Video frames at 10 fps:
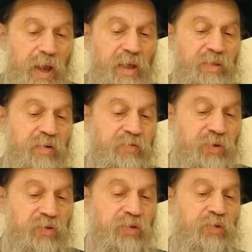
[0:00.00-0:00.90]
And
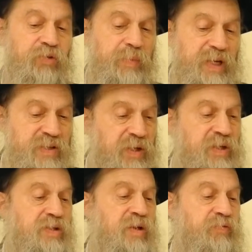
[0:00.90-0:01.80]
therefore, this also makes it
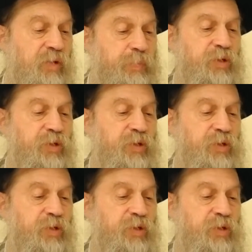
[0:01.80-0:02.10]
easier for a